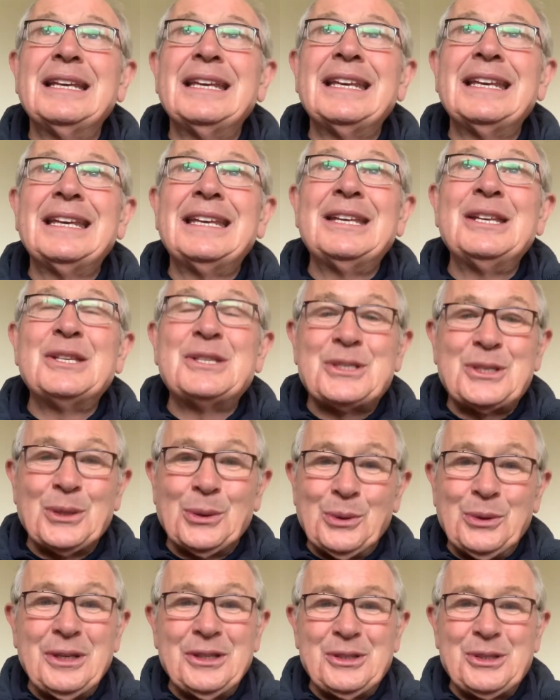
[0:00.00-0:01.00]
his
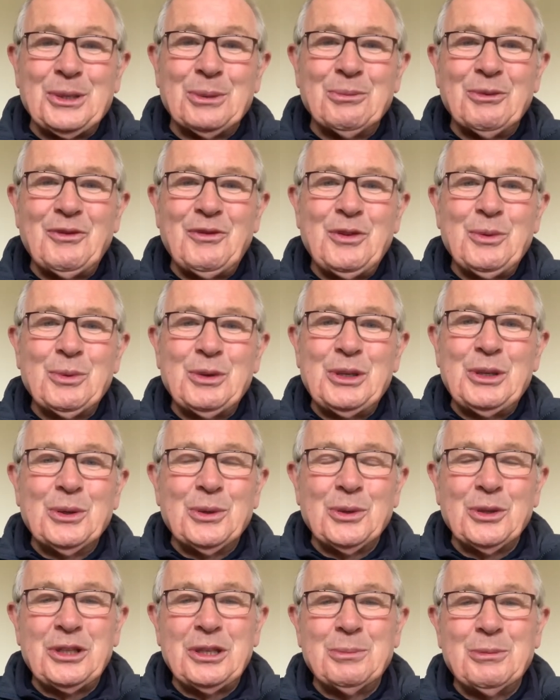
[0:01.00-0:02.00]
son, as some of you will
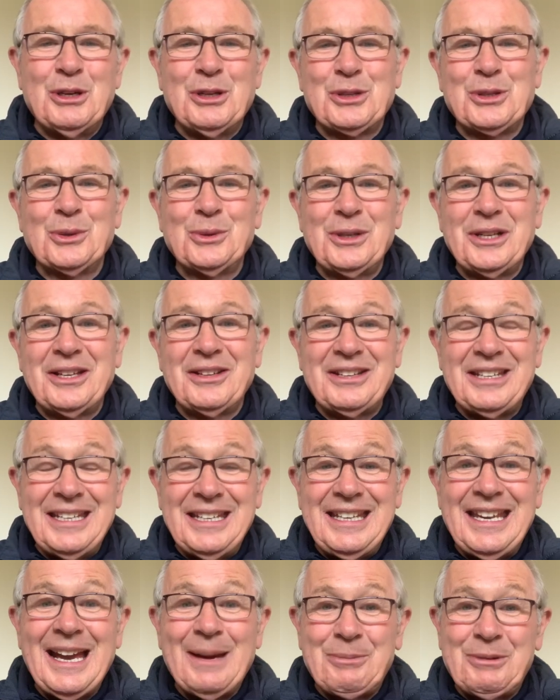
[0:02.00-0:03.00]
know, Seanie O Leary, he
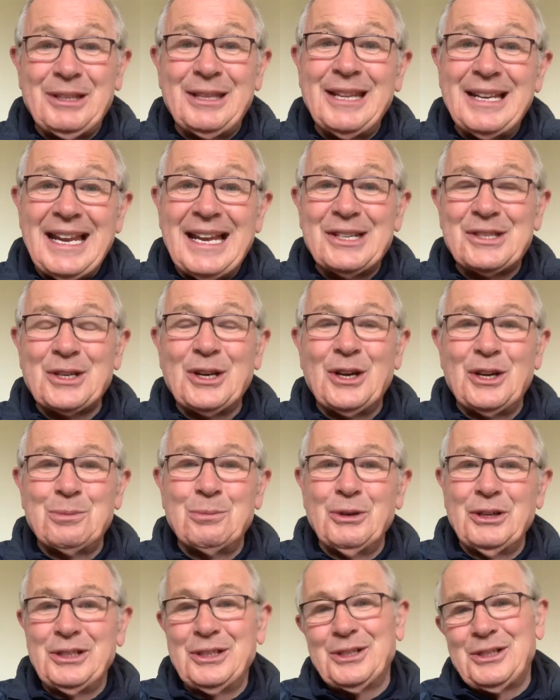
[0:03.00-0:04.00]
captained the last Cork
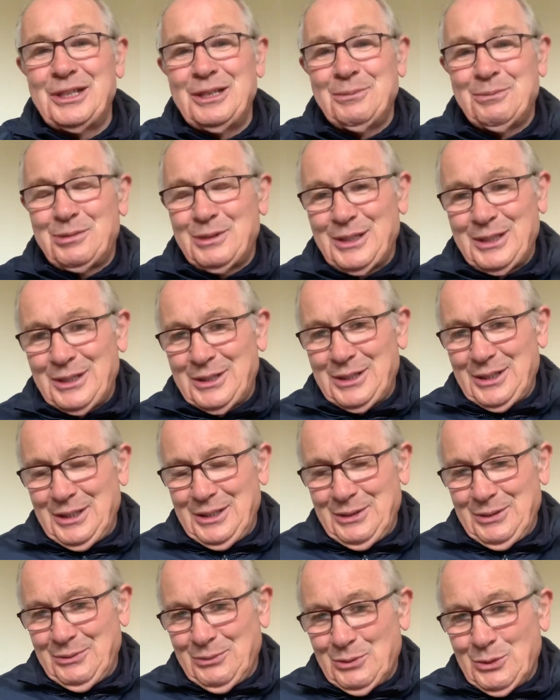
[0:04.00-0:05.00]
minor team prior to
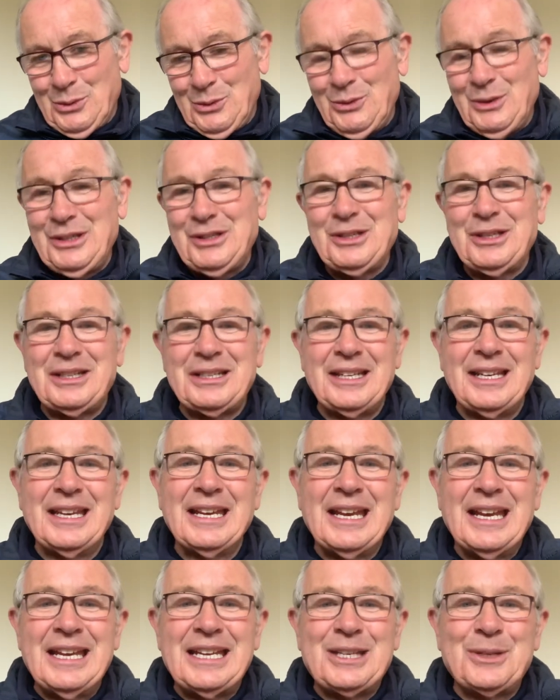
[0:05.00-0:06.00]
the one recently
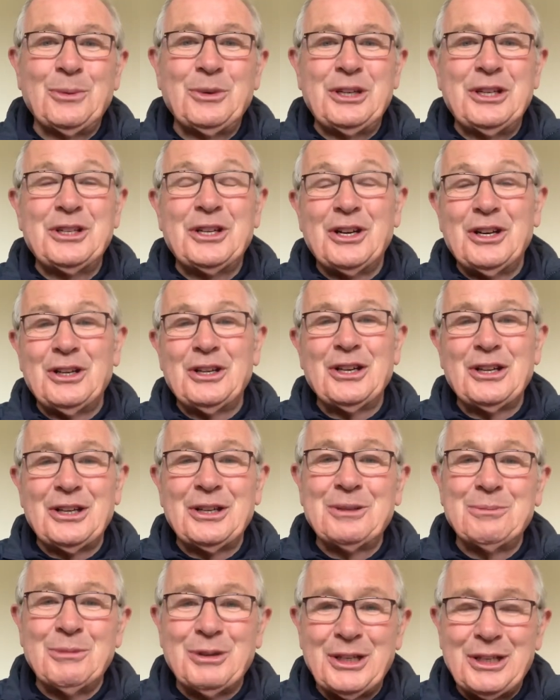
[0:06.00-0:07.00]
to win an
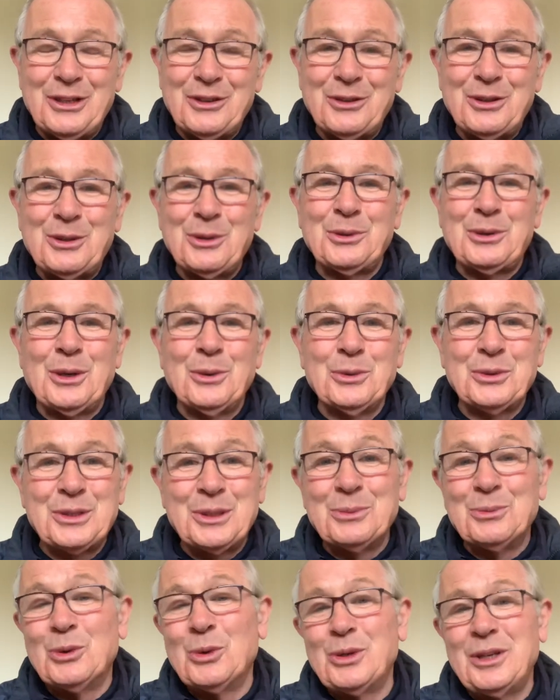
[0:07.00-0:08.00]
All-Ireland minor in
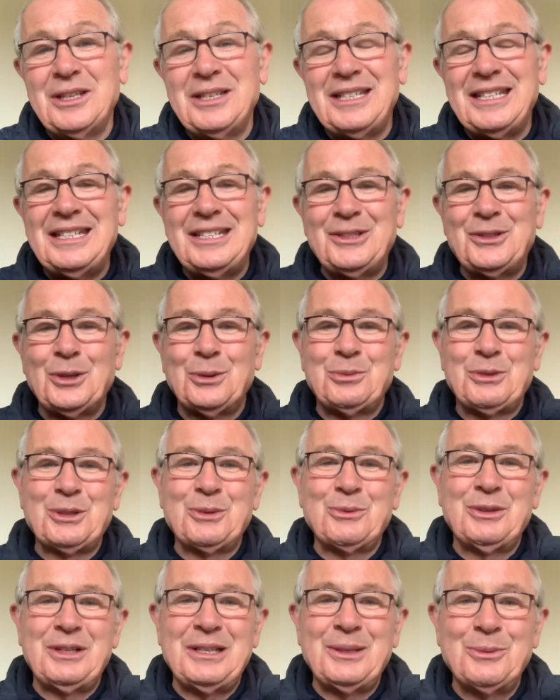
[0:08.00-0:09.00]
2001, and he
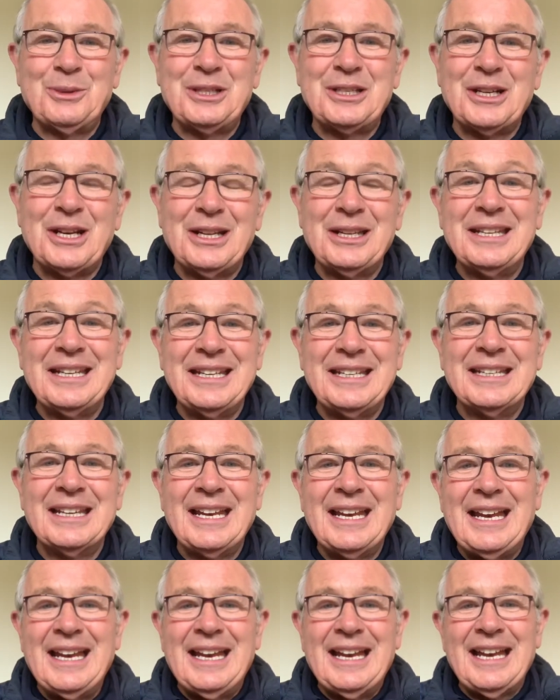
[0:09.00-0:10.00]
subsequently went on then
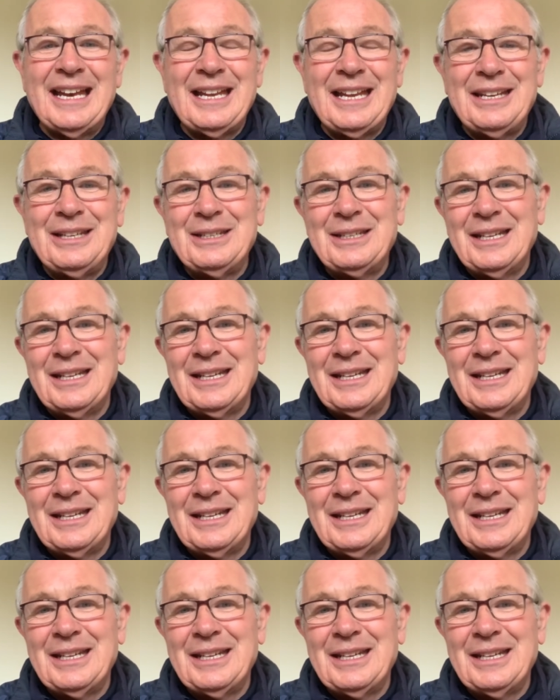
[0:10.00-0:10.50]
and